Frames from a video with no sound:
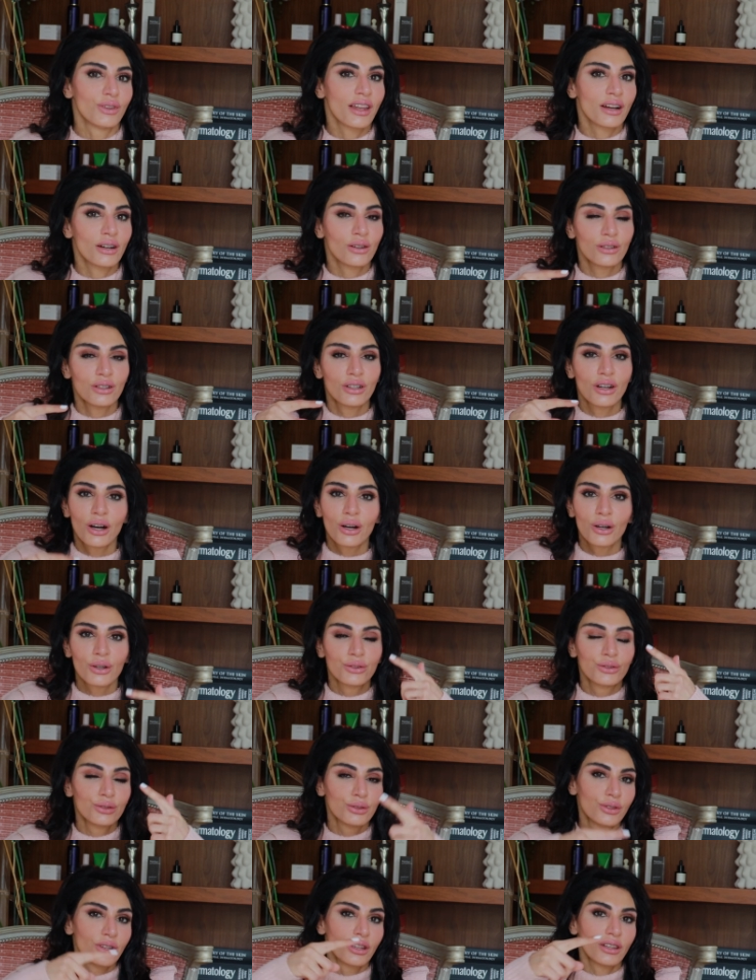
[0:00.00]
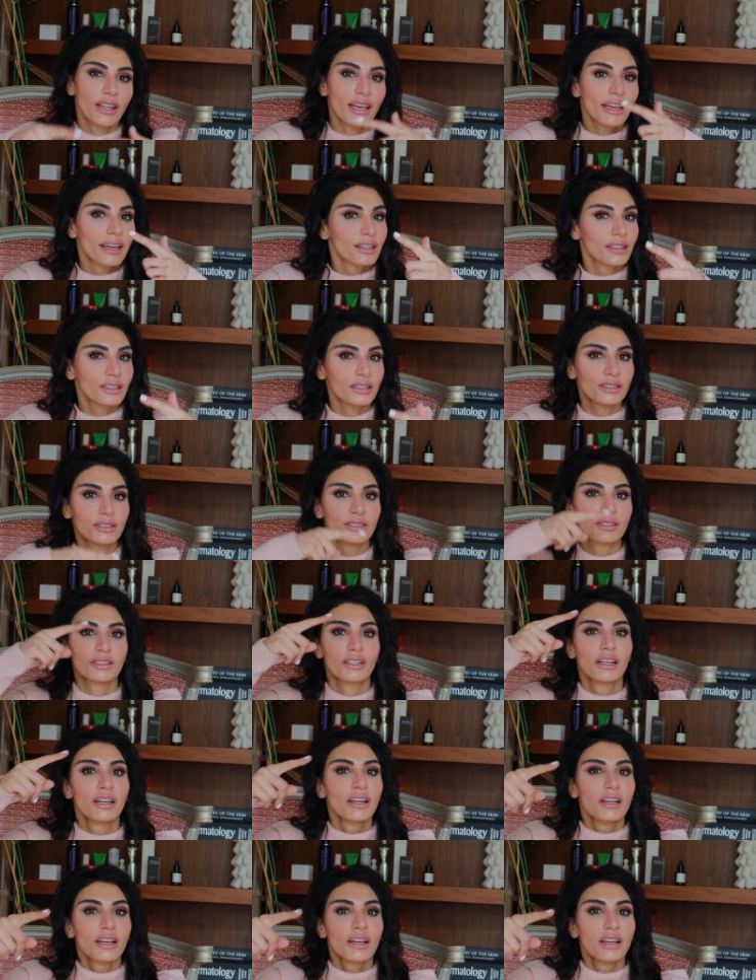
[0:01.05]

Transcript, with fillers: They don't go through the layers